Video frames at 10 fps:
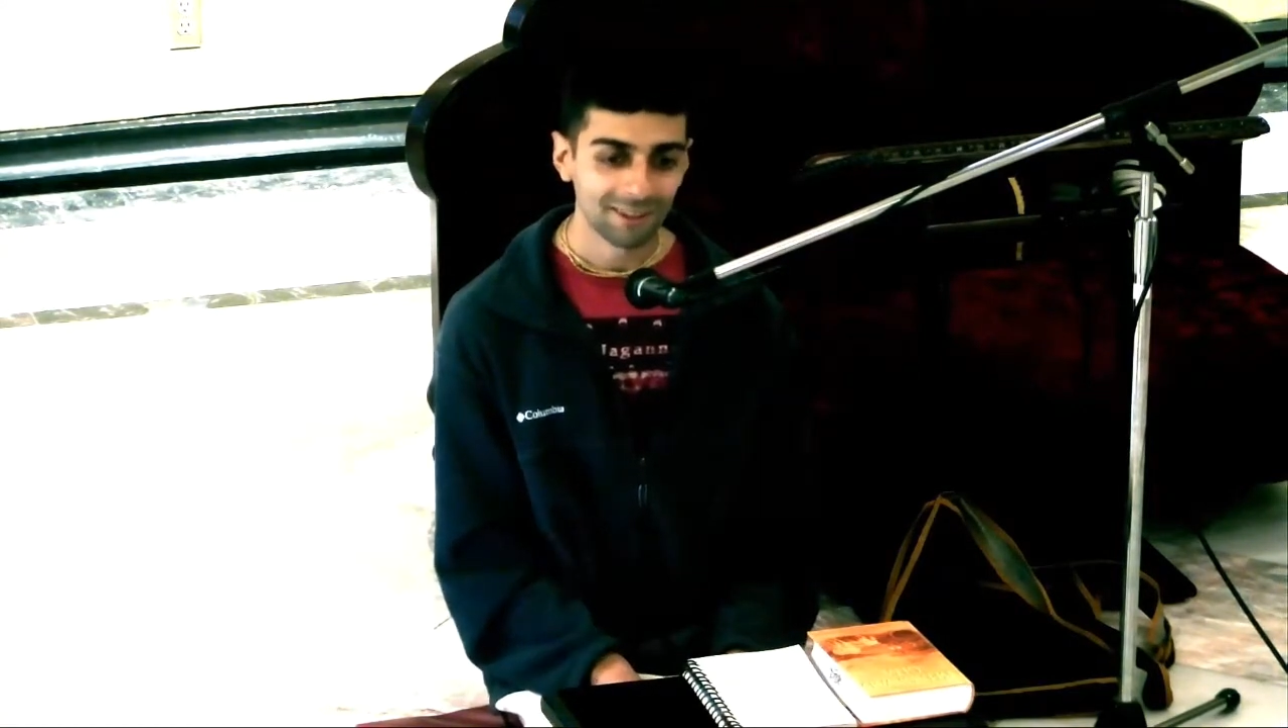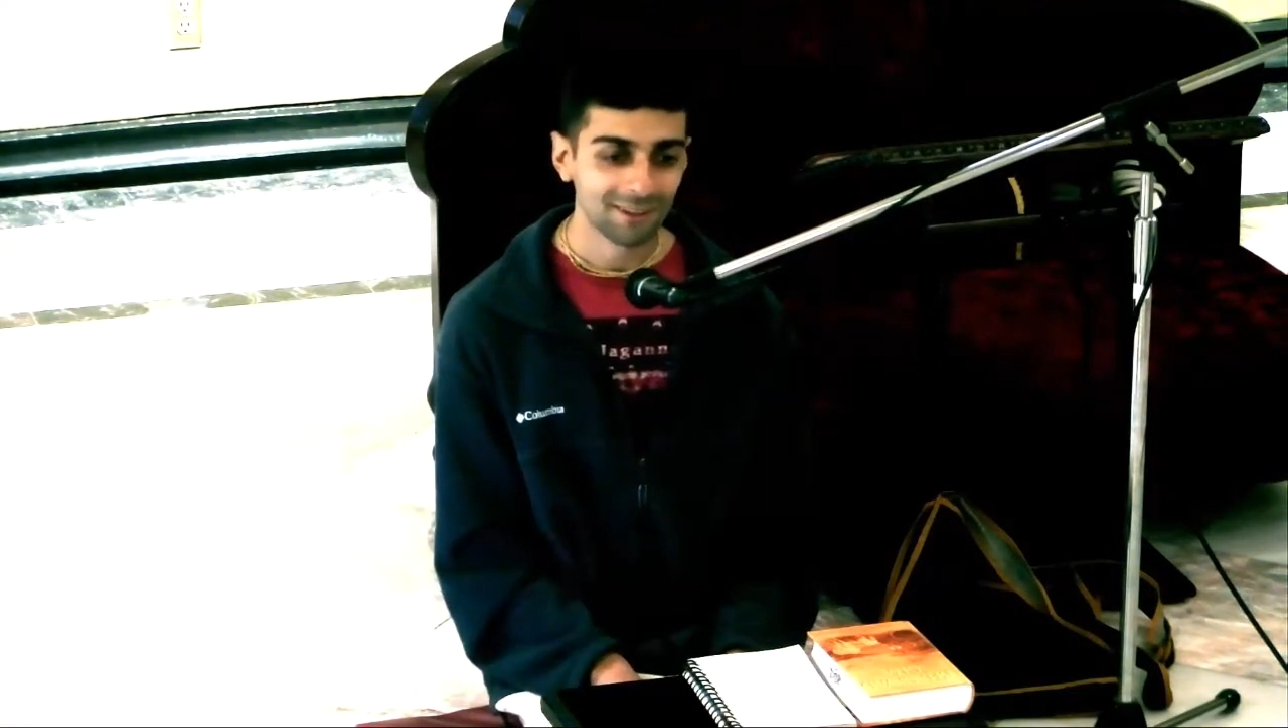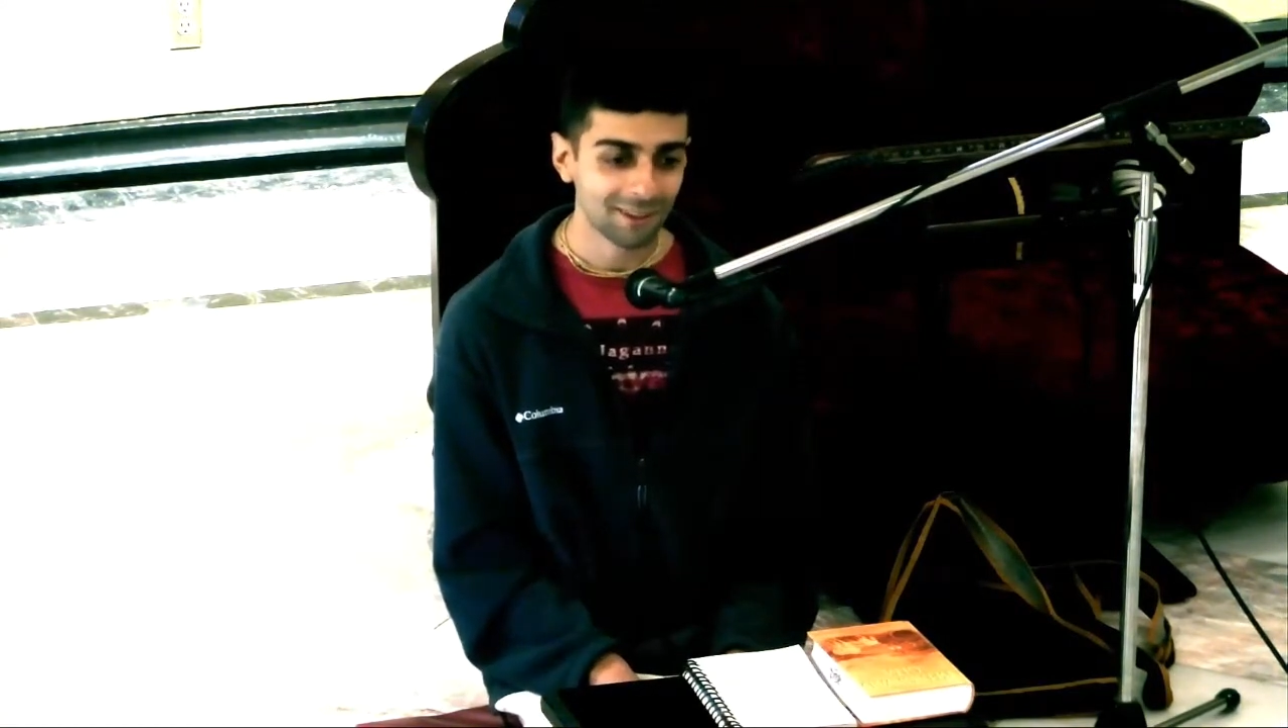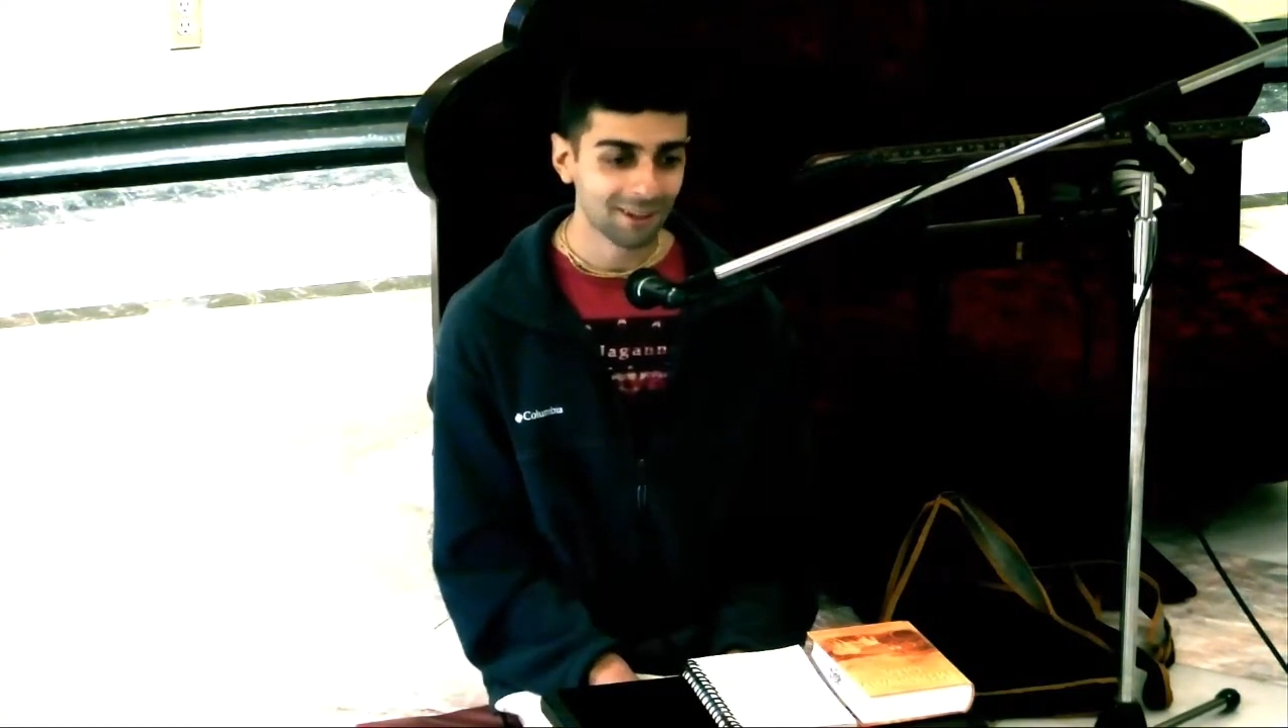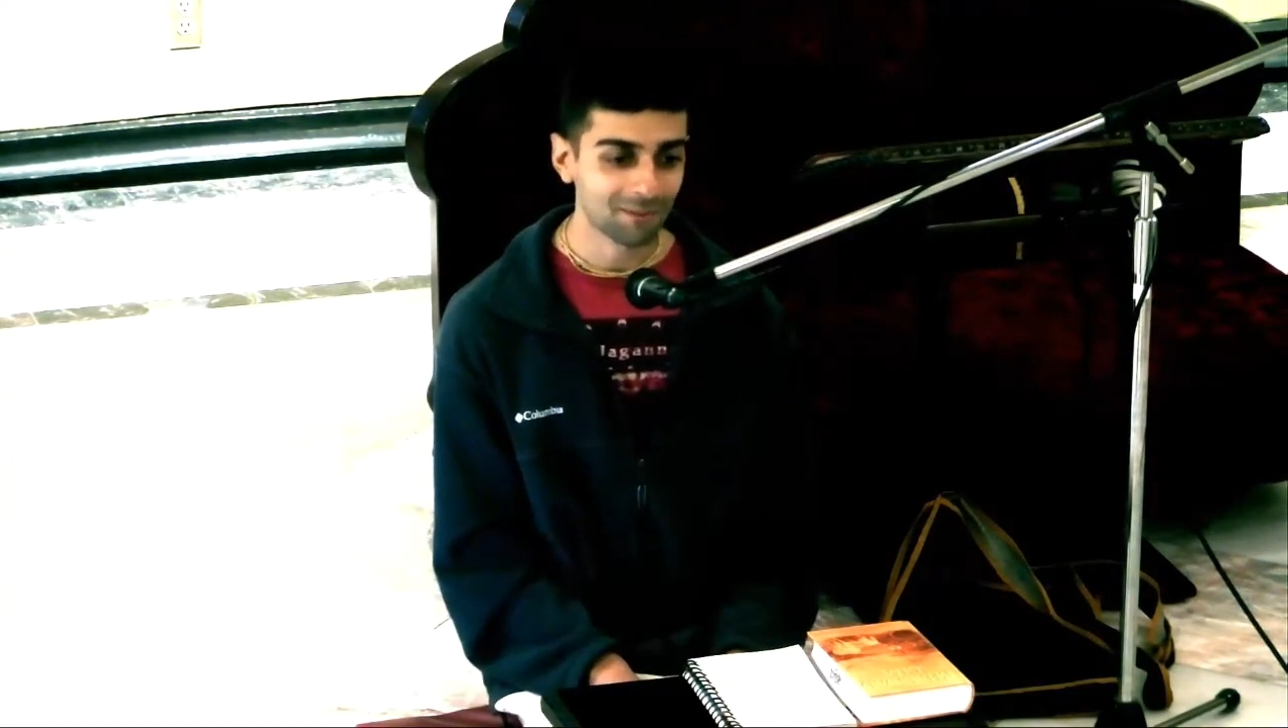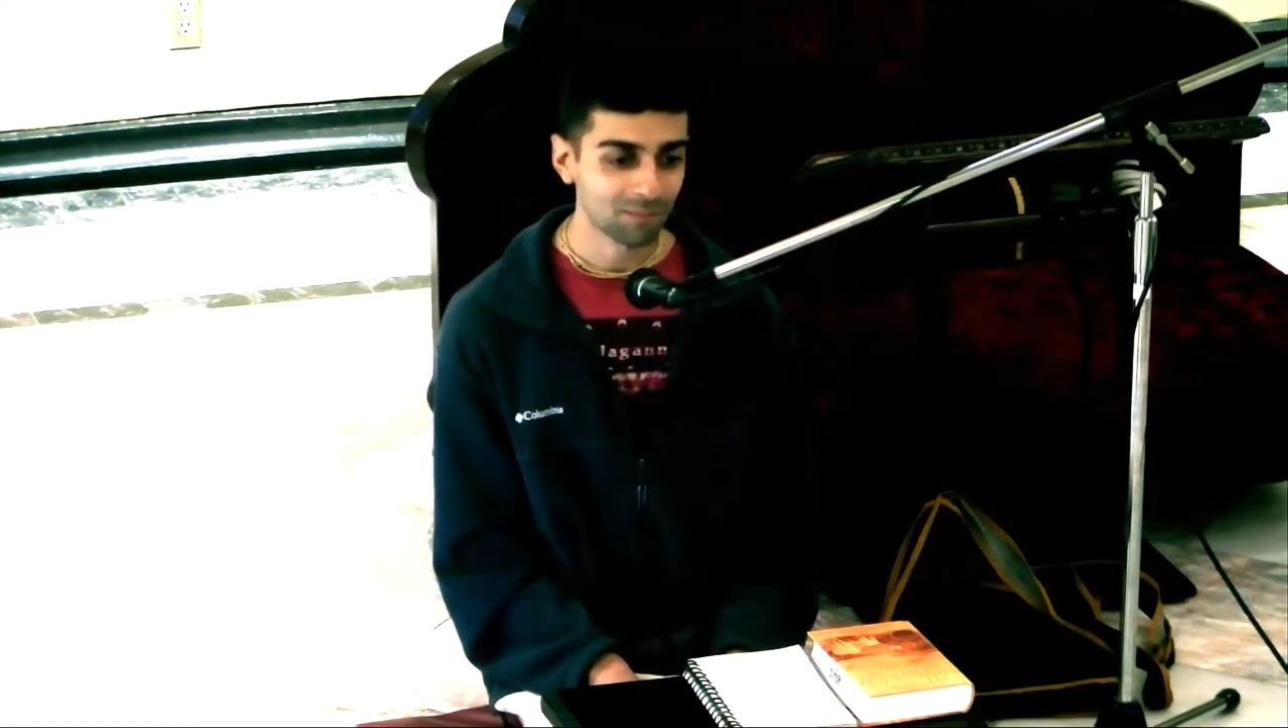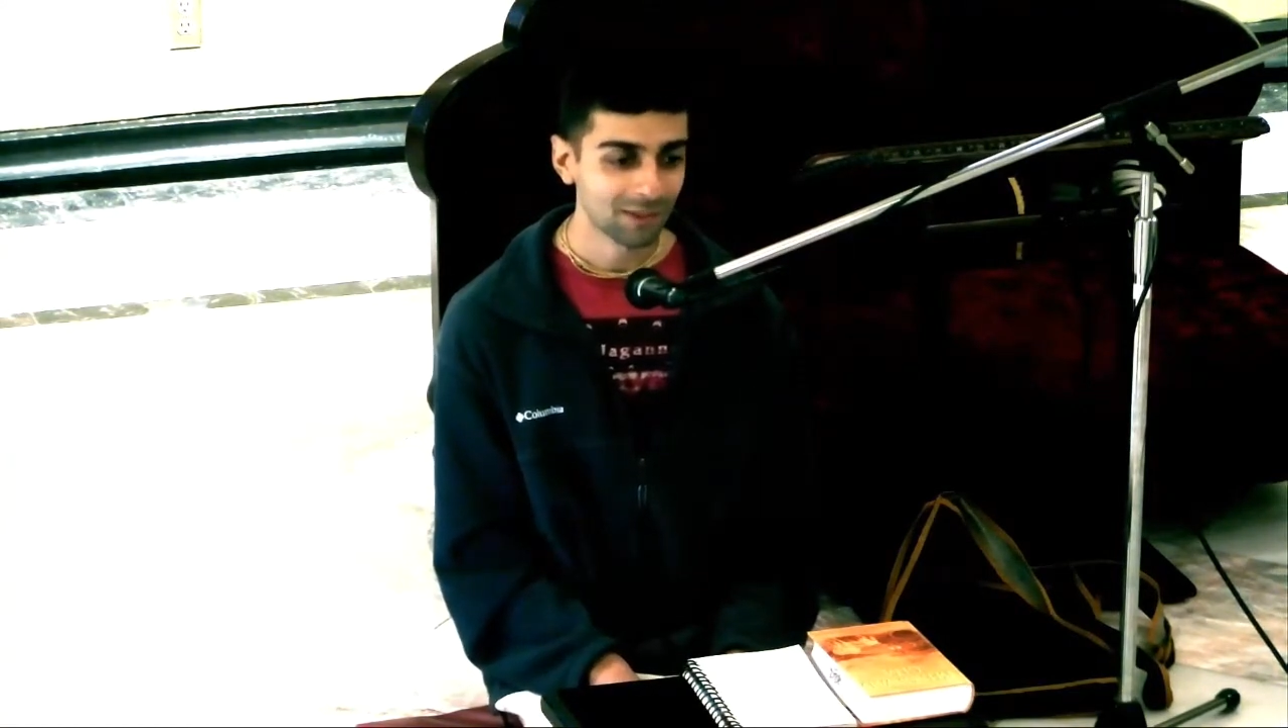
Yeah.